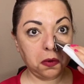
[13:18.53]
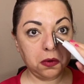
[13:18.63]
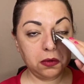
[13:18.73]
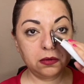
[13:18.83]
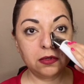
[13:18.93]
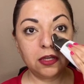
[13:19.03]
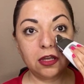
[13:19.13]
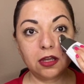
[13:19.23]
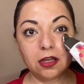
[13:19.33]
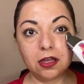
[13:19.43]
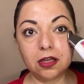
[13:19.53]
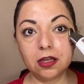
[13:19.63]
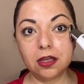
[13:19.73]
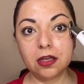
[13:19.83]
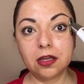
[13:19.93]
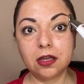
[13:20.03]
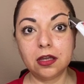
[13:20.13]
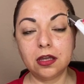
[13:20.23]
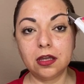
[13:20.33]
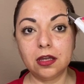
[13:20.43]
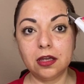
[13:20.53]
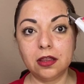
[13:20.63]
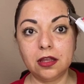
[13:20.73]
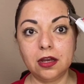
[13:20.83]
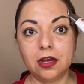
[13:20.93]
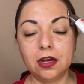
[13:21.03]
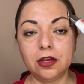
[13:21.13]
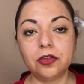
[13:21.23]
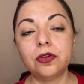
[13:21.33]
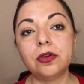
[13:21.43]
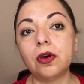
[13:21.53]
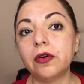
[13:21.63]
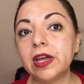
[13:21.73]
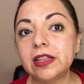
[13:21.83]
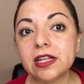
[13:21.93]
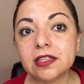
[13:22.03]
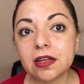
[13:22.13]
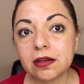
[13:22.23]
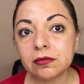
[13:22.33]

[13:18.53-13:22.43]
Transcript: Okay. There you go. And that's it.